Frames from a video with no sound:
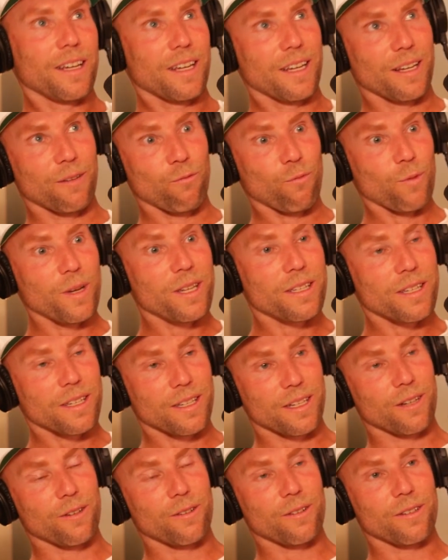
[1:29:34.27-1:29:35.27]
in recent
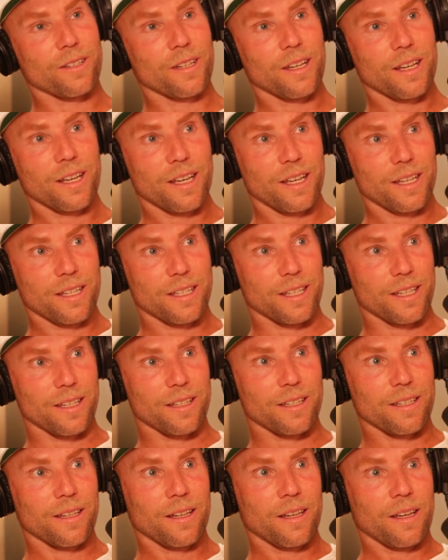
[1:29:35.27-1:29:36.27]
years,
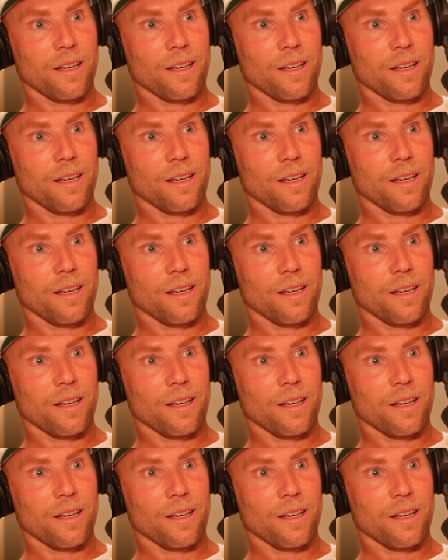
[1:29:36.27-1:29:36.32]
since